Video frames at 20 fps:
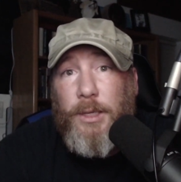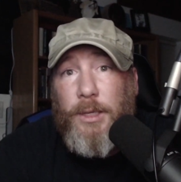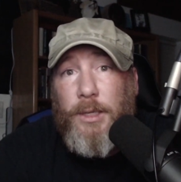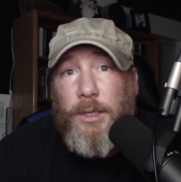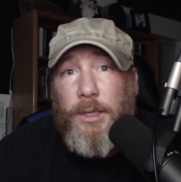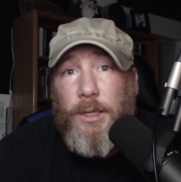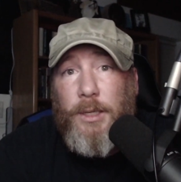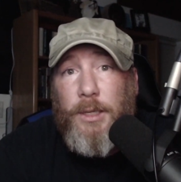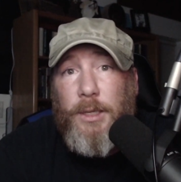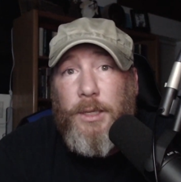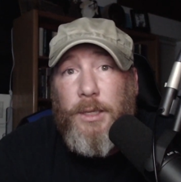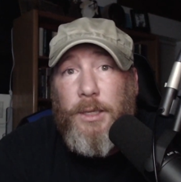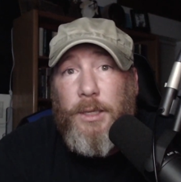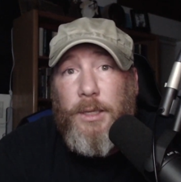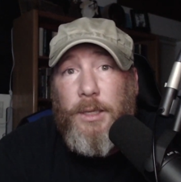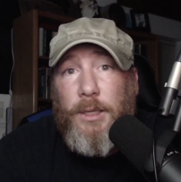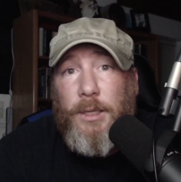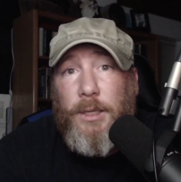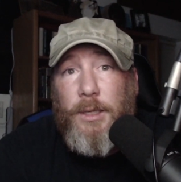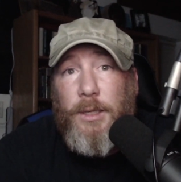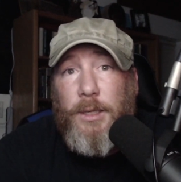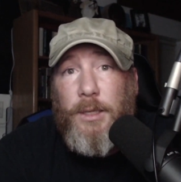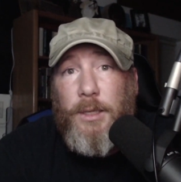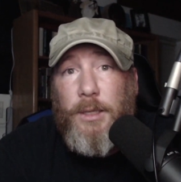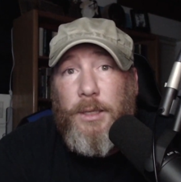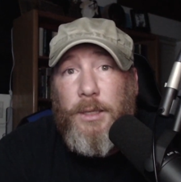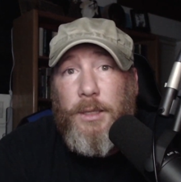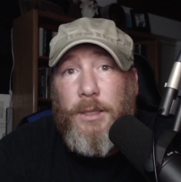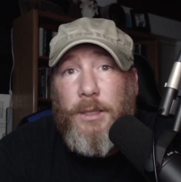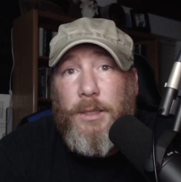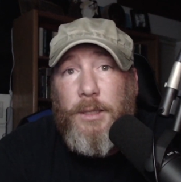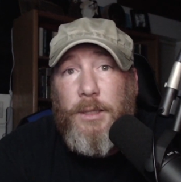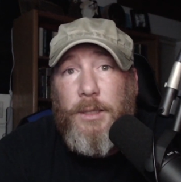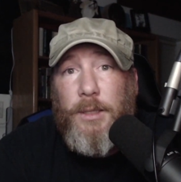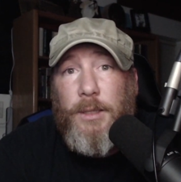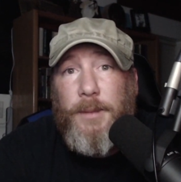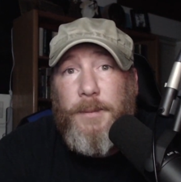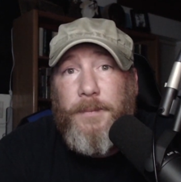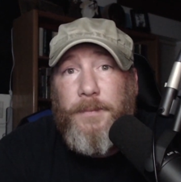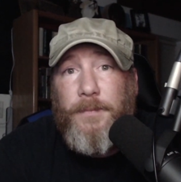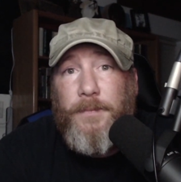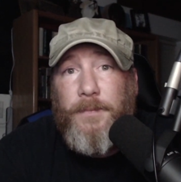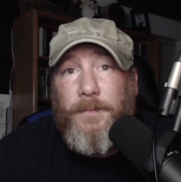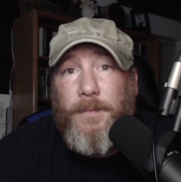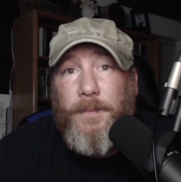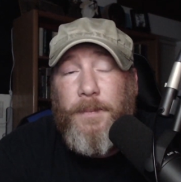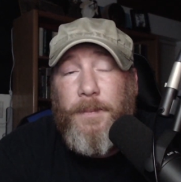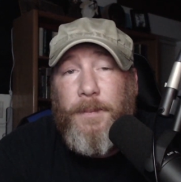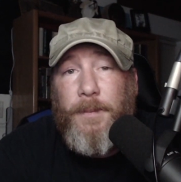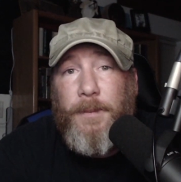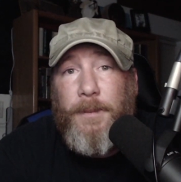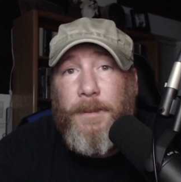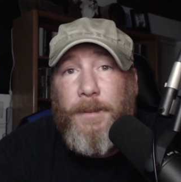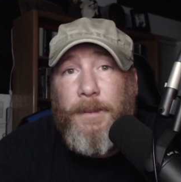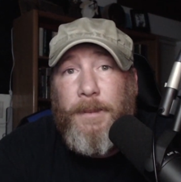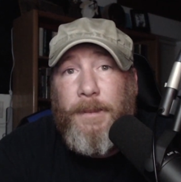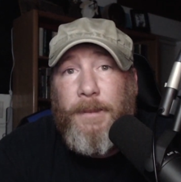Nobody speaks.